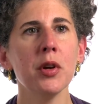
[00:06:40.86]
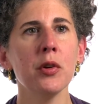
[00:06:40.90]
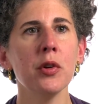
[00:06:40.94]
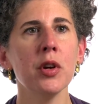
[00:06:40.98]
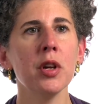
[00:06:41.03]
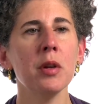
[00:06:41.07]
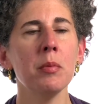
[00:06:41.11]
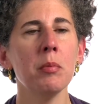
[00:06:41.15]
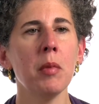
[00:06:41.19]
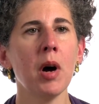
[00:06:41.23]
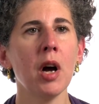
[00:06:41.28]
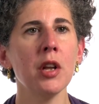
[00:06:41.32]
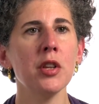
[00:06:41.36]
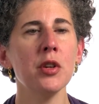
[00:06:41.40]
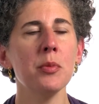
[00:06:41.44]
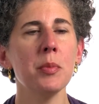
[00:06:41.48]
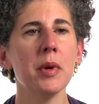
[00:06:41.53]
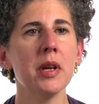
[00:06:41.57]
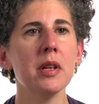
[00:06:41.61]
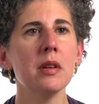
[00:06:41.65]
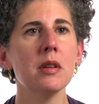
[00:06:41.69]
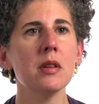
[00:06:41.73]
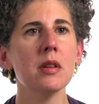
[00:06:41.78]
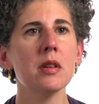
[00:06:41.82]
period
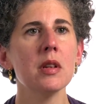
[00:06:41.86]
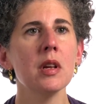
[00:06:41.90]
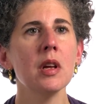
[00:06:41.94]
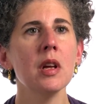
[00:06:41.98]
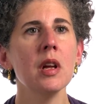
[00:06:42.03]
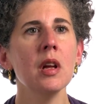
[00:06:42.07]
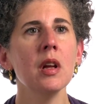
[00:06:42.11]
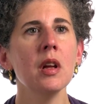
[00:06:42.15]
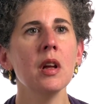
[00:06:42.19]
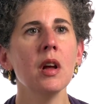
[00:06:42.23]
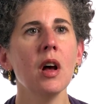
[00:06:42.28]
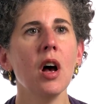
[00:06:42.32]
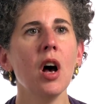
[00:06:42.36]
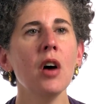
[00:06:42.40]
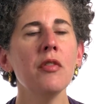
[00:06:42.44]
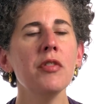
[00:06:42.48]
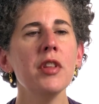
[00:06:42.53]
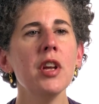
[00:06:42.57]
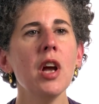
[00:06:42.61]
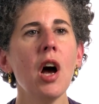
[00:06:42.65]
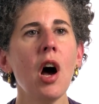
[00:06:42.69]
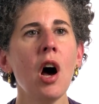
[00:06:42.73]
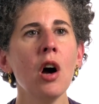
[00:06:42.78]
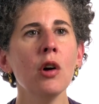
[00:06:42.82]
monument
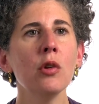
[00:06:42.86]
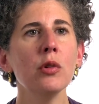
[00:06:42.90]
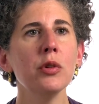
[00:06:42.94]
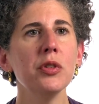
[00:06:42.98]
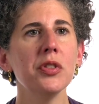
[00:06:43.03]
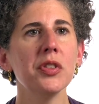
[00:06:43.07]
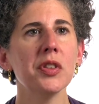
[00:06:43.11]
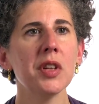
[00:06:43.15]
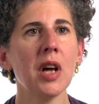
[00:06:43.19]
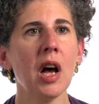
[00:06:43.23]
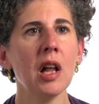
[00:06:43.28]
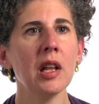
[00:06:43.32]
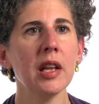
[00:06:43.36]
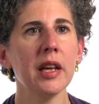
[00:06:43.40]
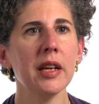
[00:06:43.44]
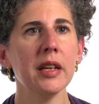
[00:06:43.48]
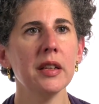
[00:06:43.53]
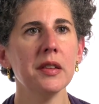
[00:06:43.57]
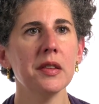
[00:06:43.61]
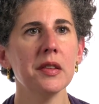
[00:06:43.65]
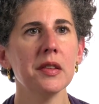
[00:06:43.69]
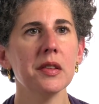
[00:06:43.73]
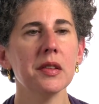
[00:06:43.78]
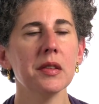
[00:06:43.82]
of the
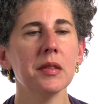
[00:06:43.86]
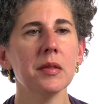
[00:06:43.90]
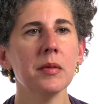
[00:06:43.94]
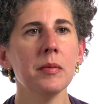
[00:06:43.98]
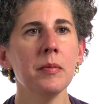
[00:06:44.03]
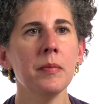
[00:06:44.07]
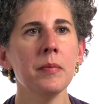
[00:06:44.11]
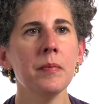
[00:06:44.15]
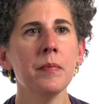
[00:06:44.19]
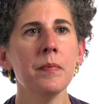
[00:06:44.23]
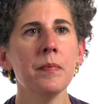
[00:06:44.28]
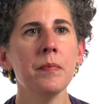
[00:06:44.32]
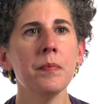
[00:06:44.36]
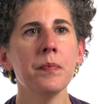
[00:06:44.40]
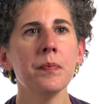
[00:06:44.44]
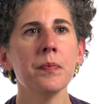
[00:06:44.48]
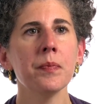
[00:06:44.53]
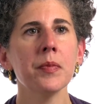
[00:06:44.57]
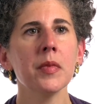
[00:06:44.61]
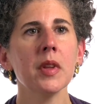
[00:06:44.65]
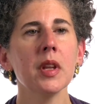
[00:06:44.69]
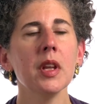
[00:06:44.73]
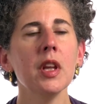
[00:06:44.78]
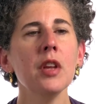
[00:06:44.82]
Augustales.
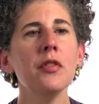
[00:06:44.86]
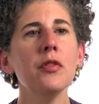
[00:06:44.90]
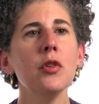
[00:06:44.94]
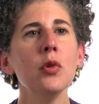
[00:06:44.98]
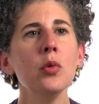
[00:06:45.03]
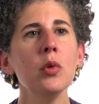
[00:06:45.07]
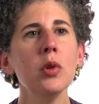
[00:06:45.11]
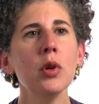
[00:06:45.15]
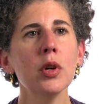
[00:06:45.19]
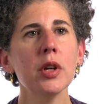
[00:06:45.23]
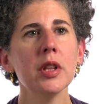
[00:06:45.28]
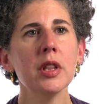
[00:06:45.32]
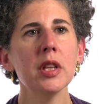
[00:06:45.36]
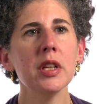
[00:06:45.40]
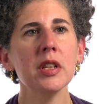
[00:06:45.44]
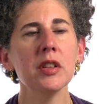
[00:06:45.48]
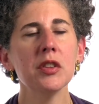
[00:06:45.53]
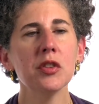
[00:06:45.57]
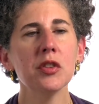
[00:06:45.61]
If you look at the